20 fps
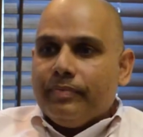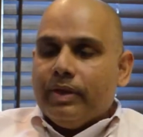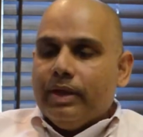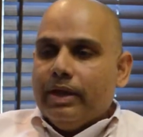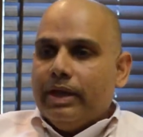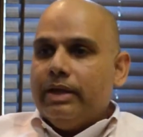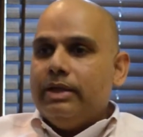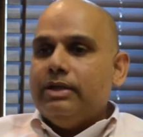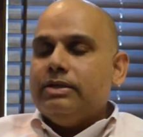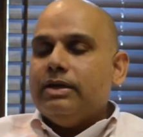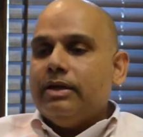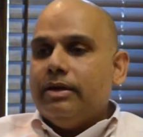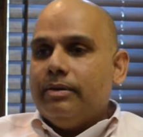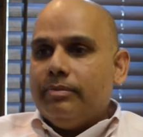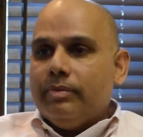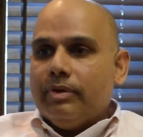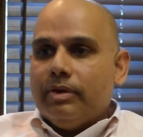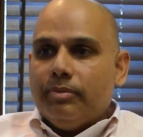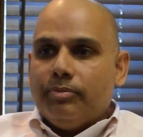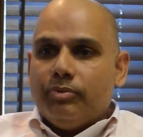Anytime
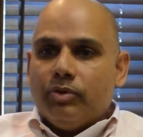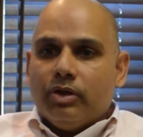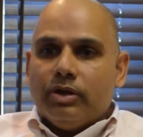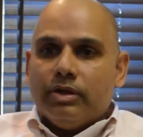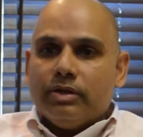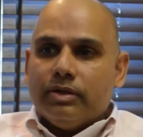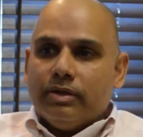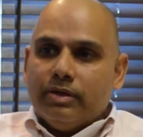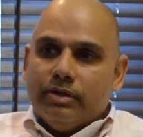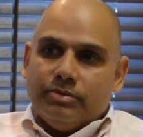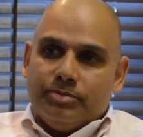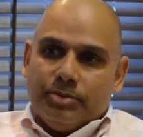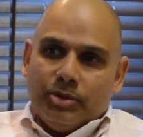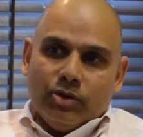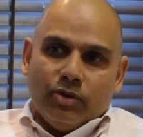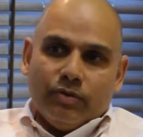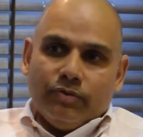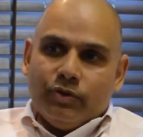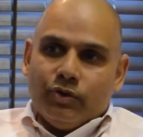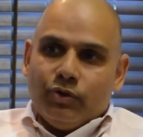a product is being
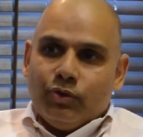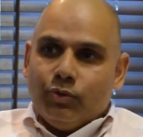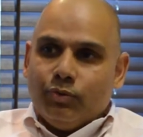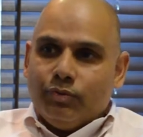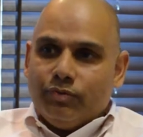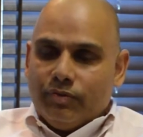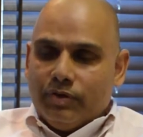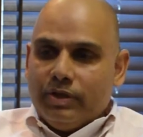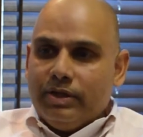offered to you free,